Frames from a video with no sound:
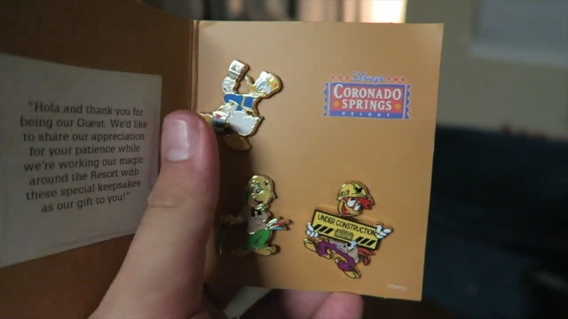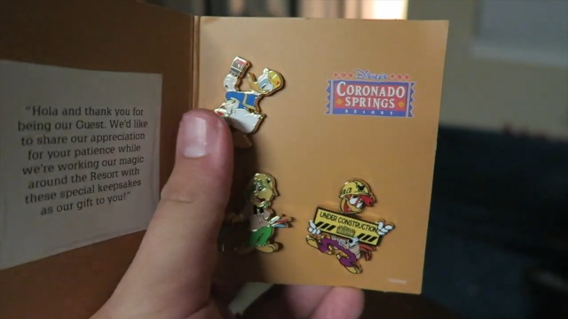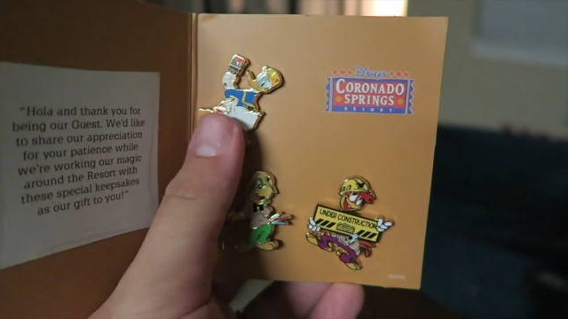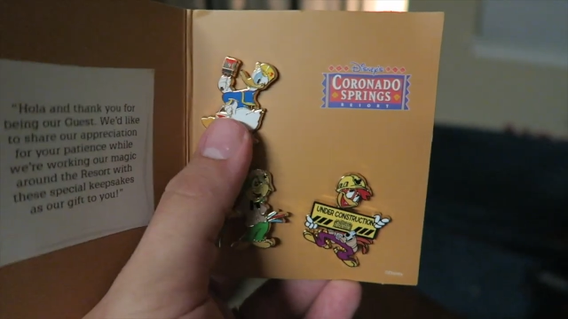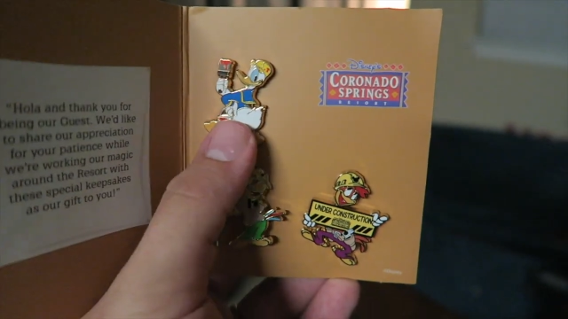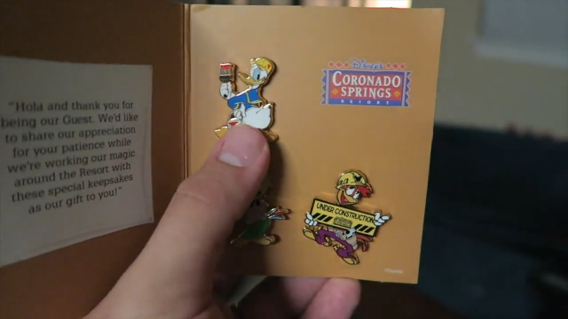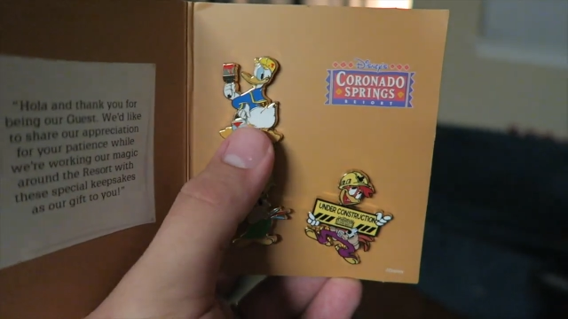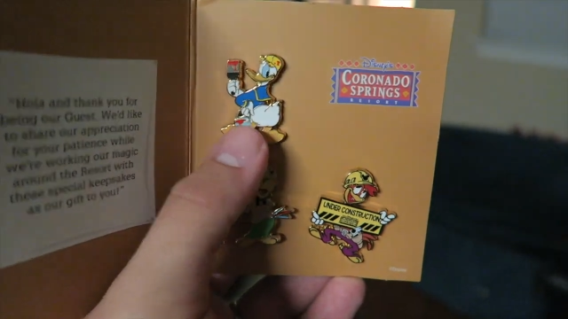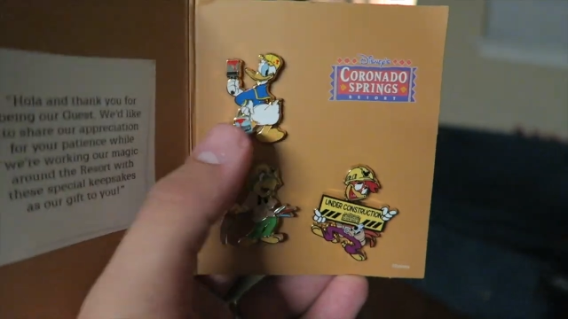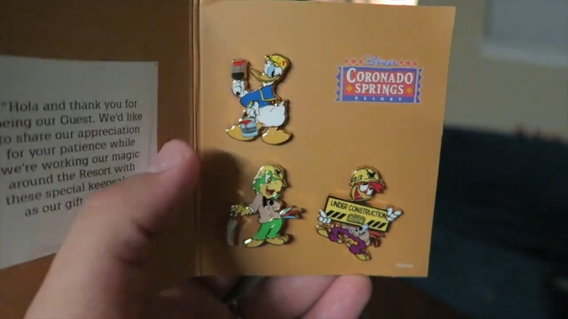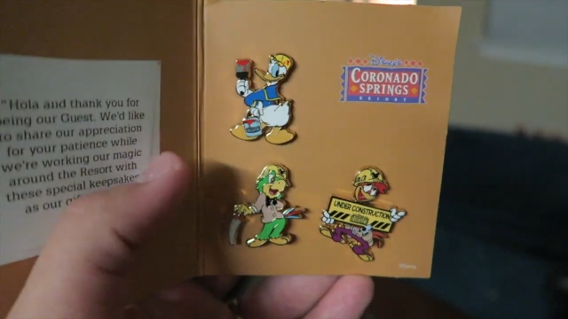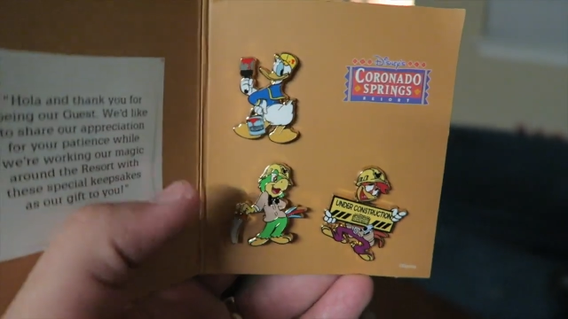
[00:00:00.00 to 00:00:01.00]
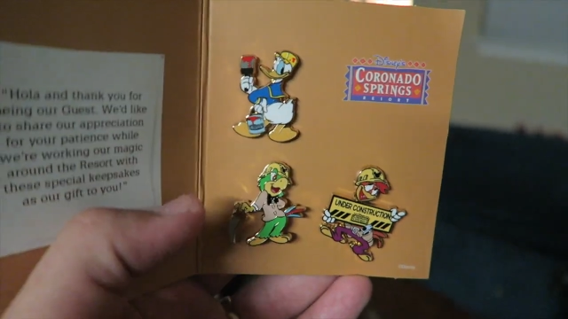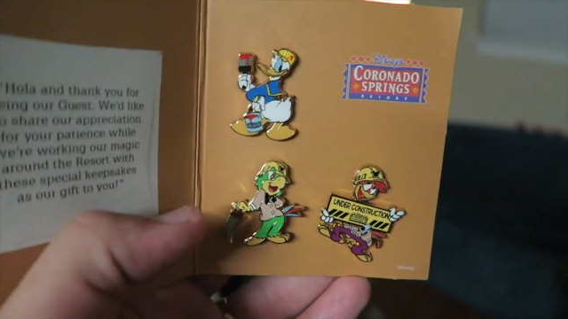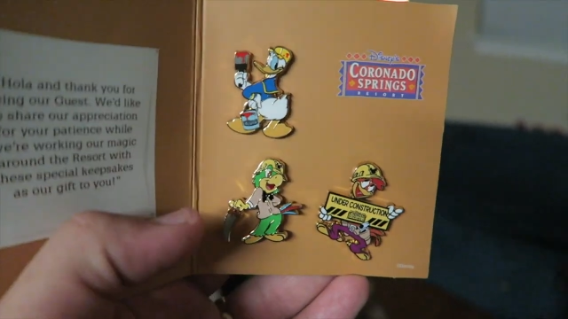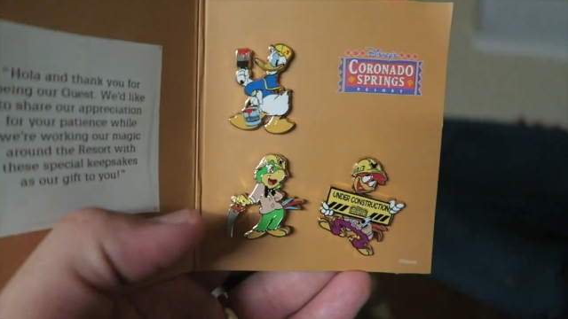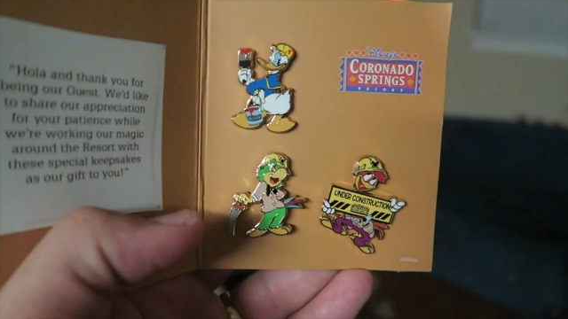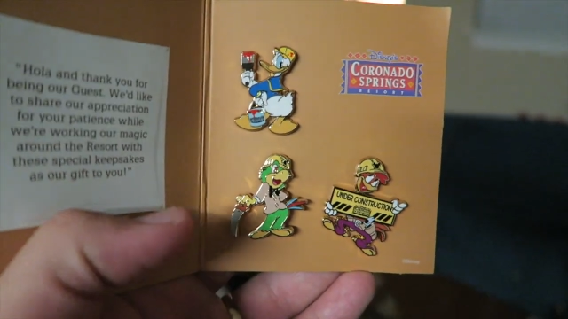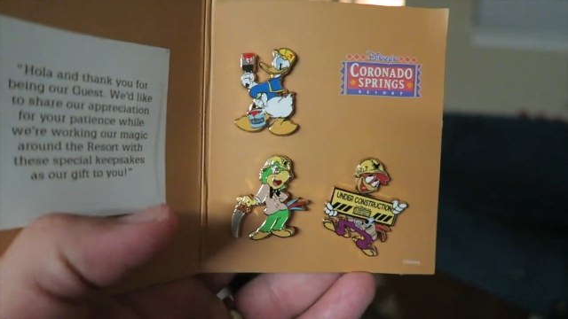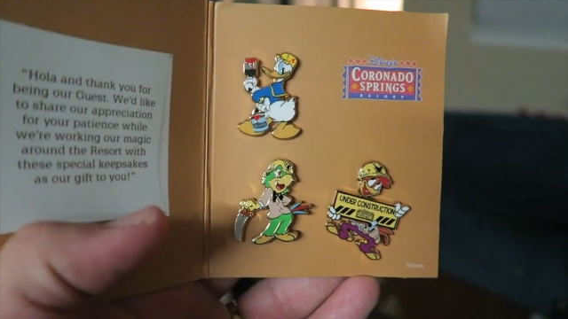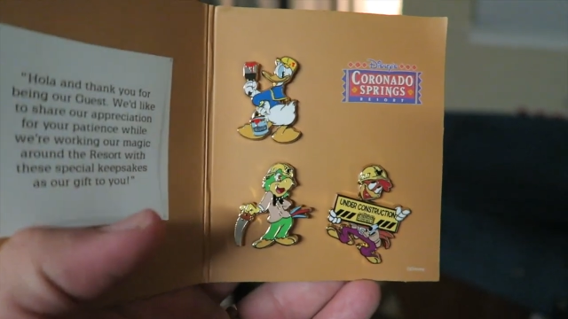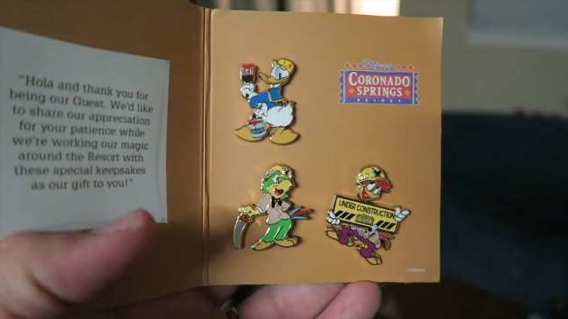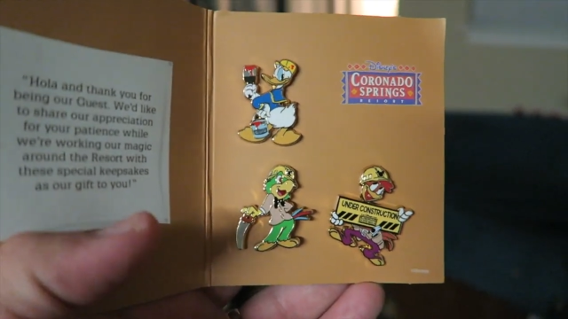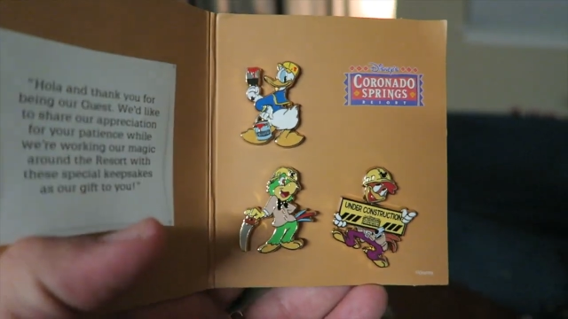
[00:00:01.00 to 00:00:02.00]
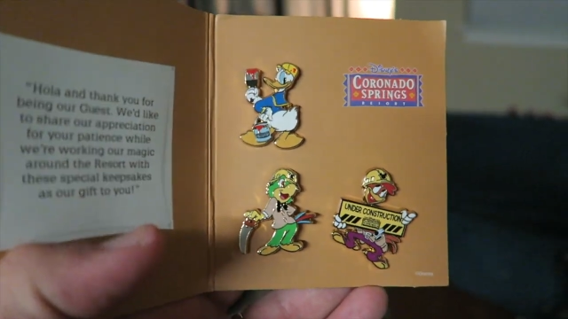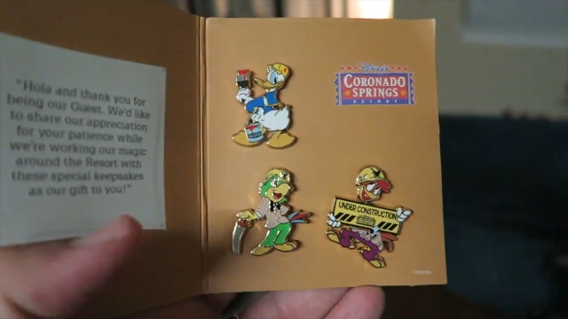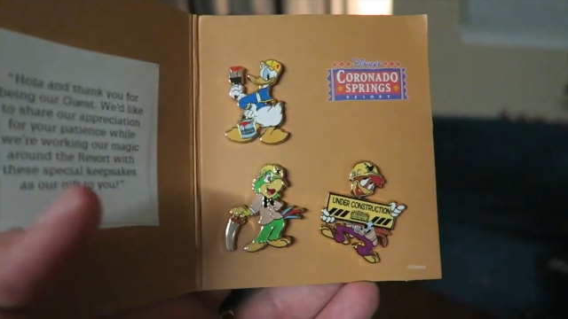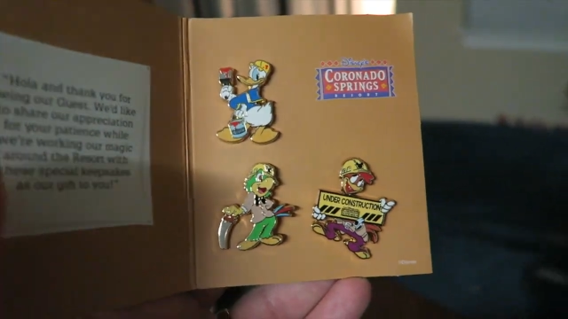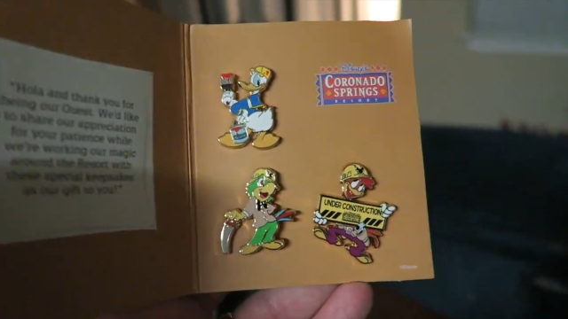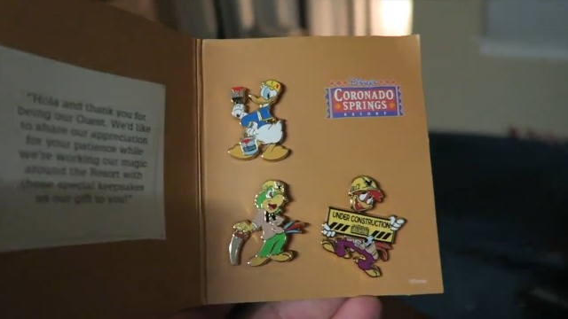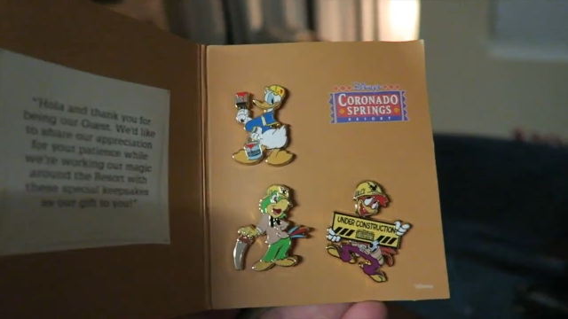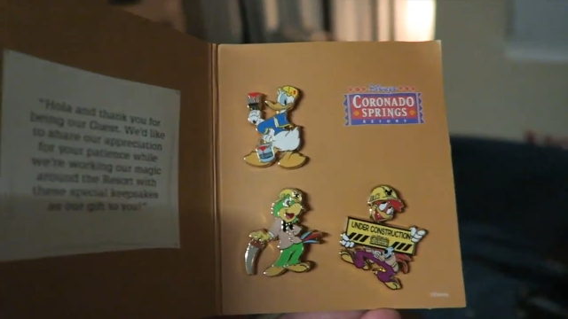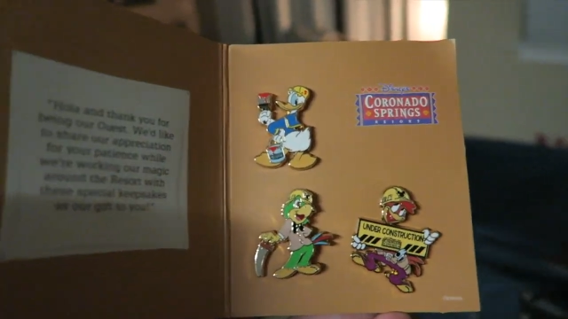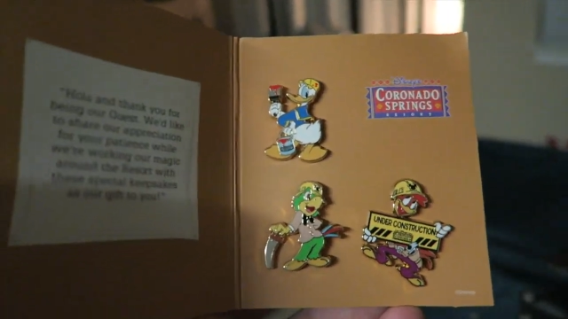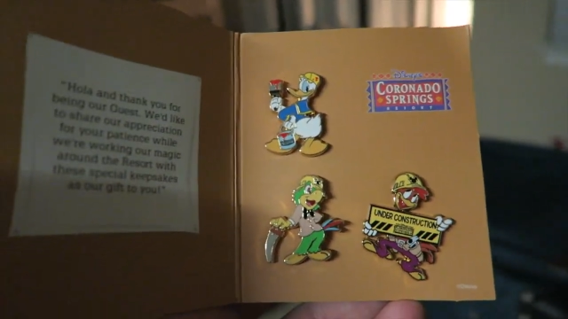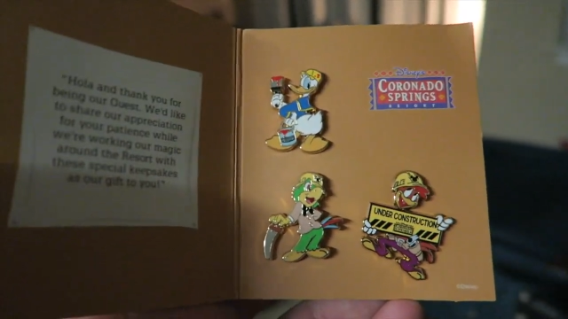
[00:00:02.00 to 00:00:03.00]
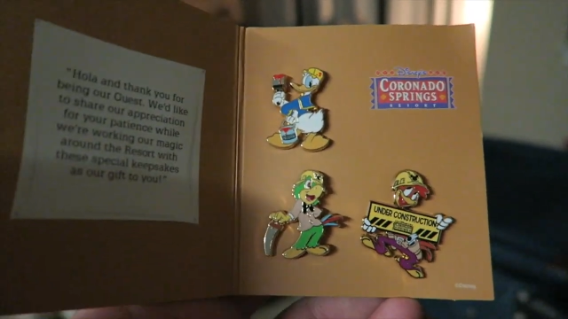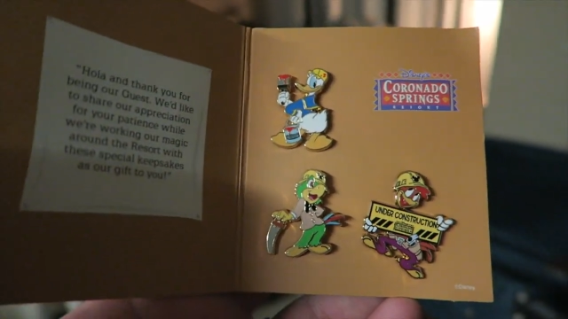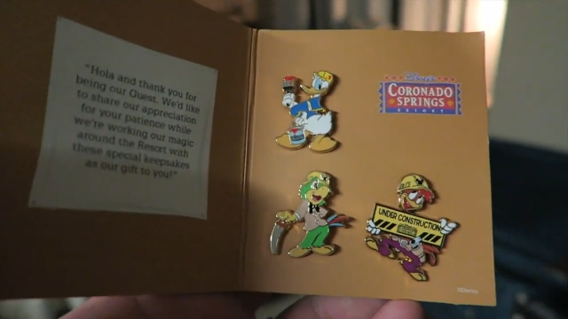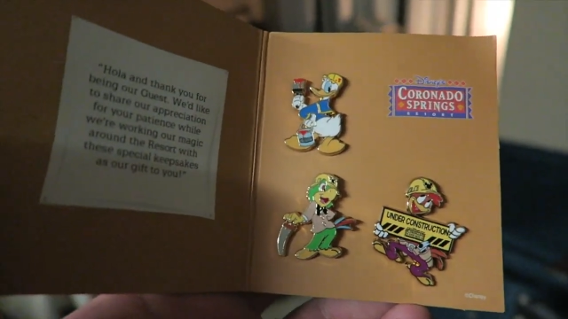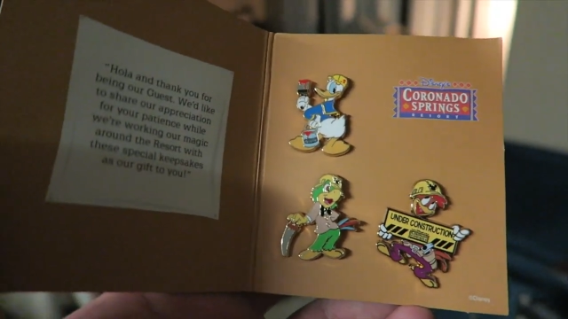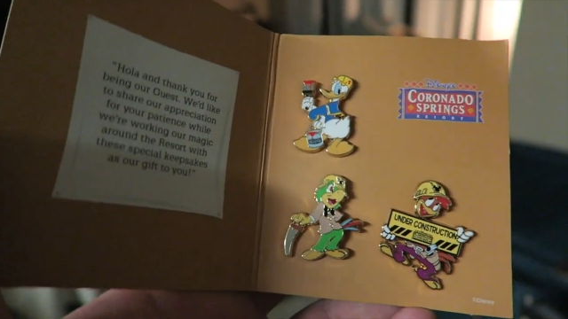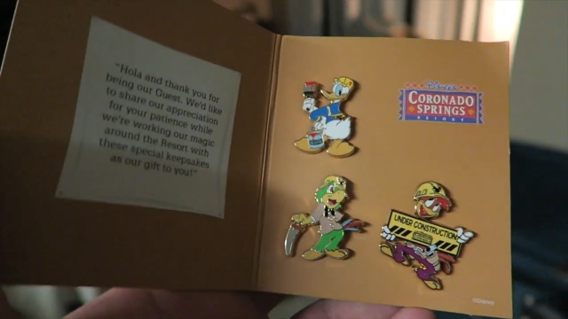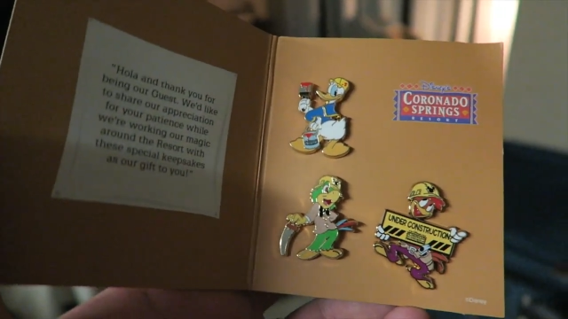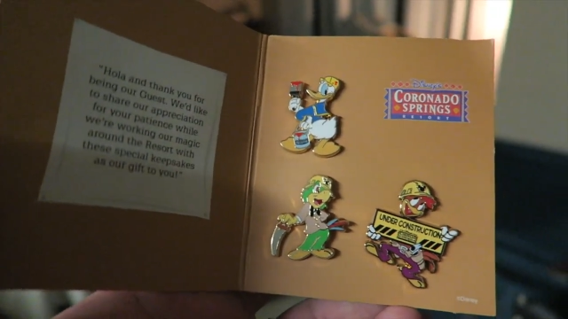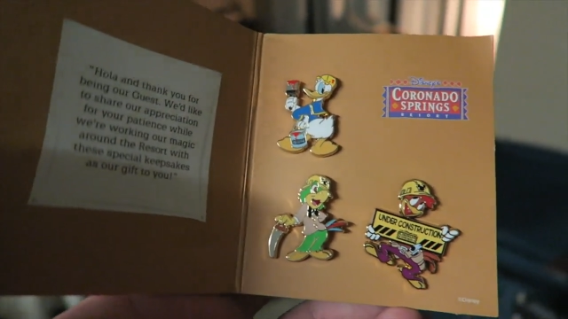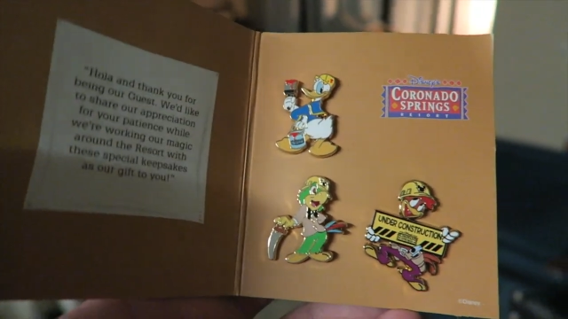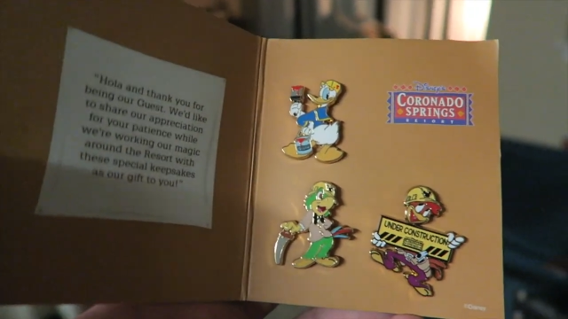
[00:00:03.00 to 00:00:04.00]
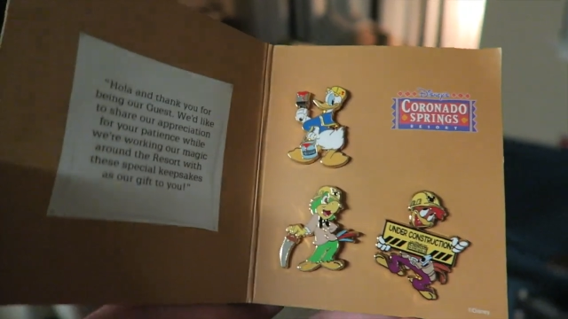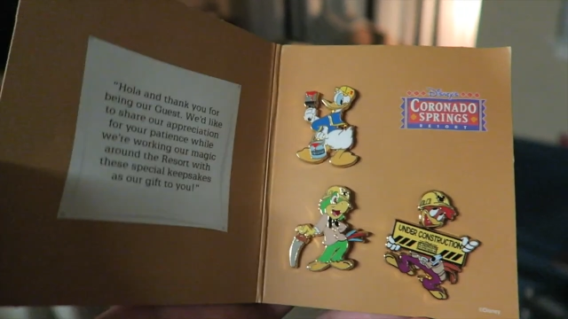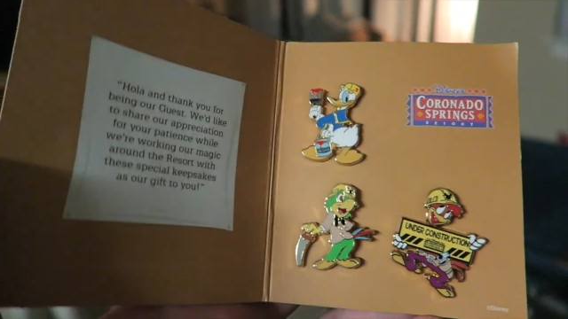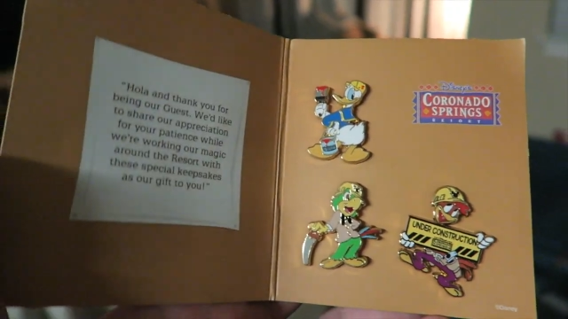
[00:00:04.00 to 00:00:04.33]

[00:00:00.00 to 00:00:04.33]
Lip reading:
No face is visible, so there are no lips to read.